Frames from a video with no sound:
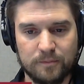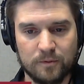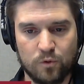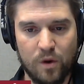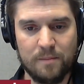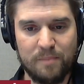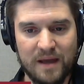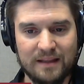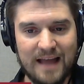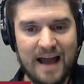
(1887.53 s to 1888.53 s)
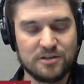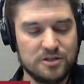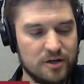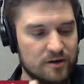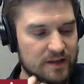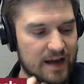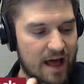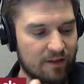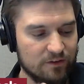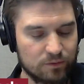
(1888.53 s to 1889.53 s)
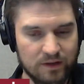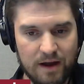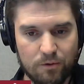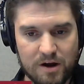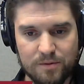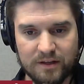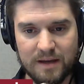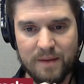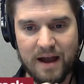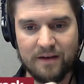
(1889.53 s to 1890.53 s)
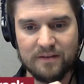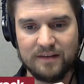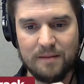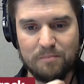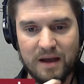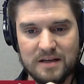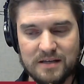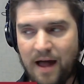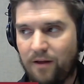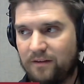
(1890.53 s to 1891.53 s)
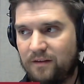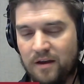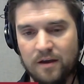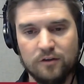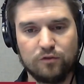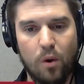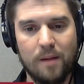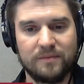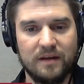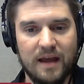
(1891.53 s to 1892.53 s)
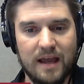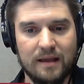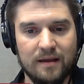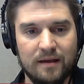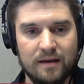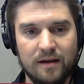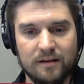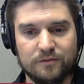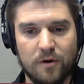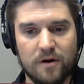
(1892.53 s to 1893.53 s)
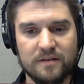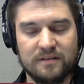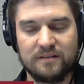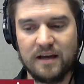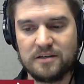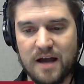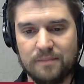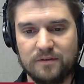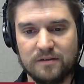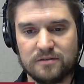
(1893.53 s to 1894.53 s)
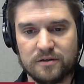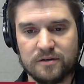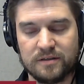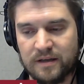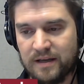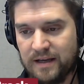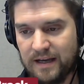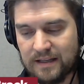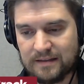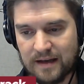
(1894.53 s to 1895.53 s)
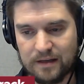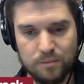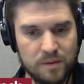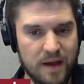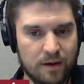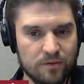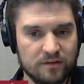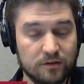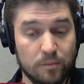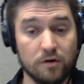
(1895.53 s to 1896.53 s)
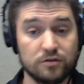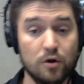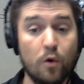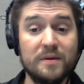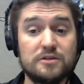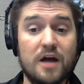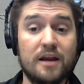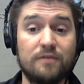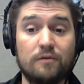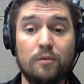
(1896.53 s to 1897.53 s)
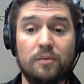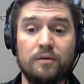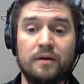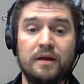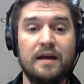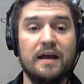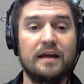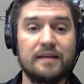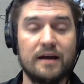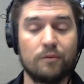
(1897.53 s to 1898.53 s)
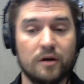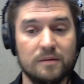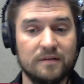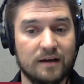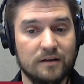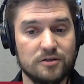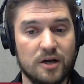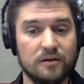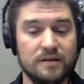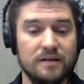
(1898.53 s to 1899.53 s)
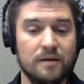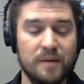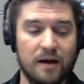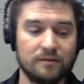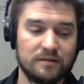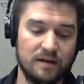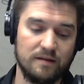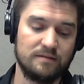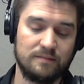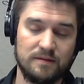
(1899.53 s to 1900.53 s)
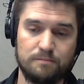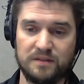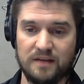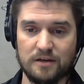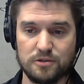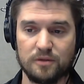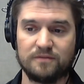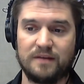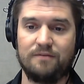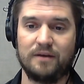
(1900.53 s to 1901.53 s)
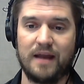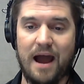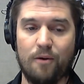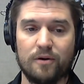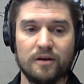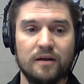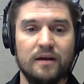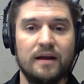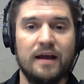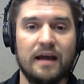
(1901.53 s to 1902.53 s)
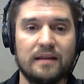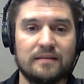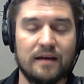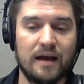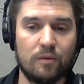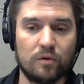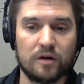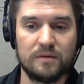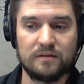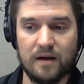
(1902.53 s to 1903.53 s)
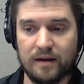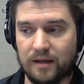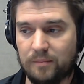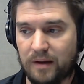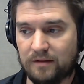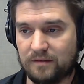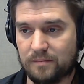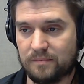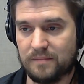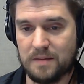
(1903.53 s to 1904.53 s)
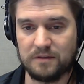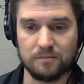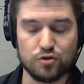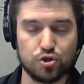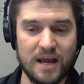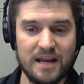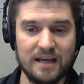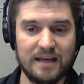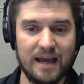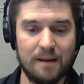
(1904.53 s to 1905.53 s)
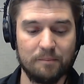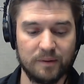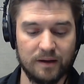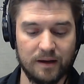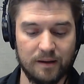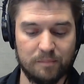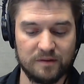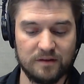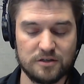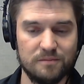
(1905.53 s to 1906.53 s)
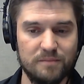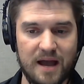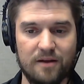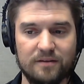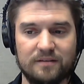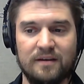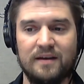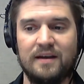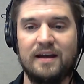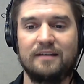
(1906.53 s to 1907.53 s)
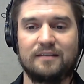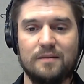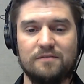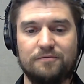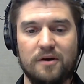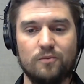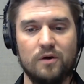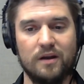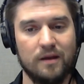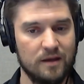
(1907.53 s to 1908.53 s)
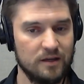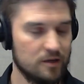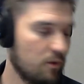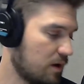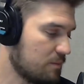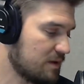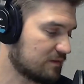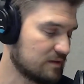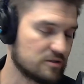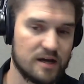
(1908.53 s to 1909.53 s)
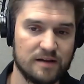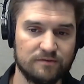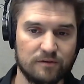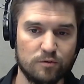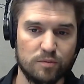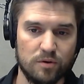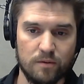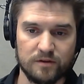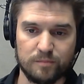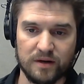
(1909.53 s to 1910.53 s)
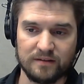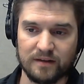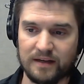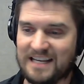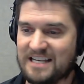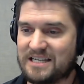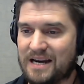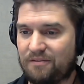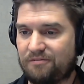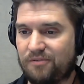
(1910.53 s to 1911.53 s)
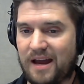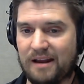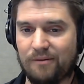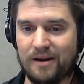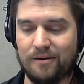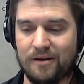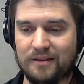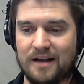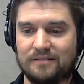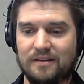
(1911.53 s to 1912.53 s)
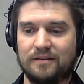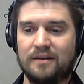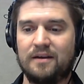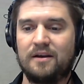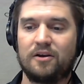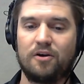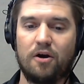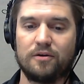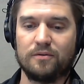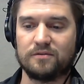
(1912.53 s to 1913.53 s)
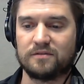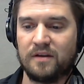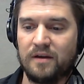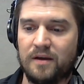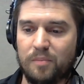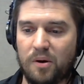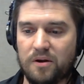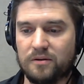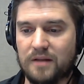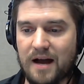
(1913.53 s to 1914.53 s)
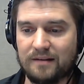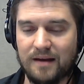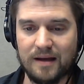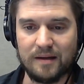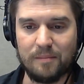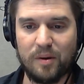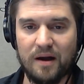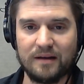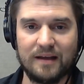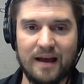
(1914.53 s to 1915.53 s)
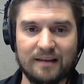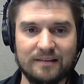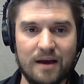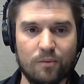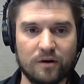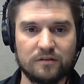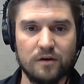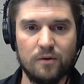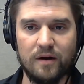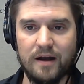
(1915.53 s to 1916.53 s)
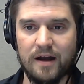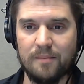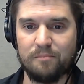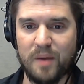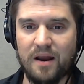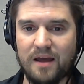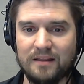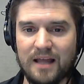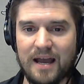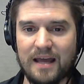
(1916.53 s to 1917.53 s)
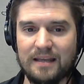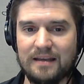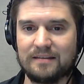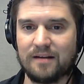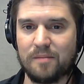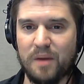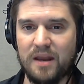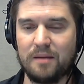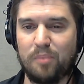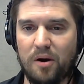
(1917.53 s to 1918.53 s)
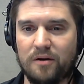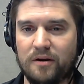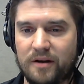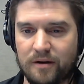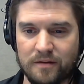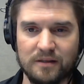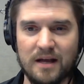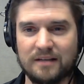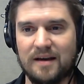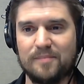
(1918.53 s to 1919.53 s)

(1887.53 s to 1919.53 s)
quite a bit last year, and then Alex and I were able to get back on the same page. Alex swamped today as far as his day job's concerned, and he'll be back with us tomorrow. So will be Johnny Venerable, and we're going to be talking to Johnny about the potential of Xavien Howard, and we're going to be talking about some training camp position battles. It's going to be a fun one. You don't want to miss it. Johnny Venerable always brings it each and every Friday right here on Locked On Cardinals, part of your Locked On Podcast Network. So Bet Online is our betting partner here on the Locked On